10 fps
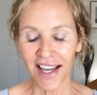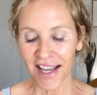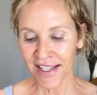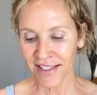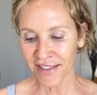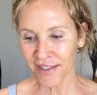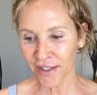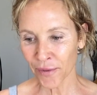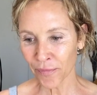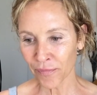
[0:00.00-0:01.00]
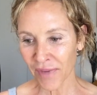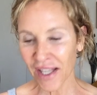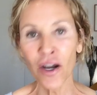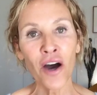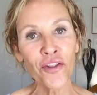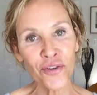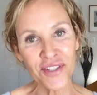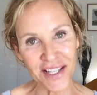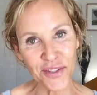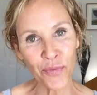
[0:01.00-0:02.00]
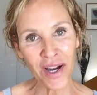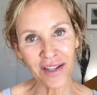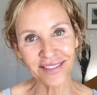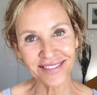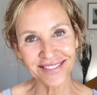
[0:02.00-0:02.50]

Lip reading: and others as well.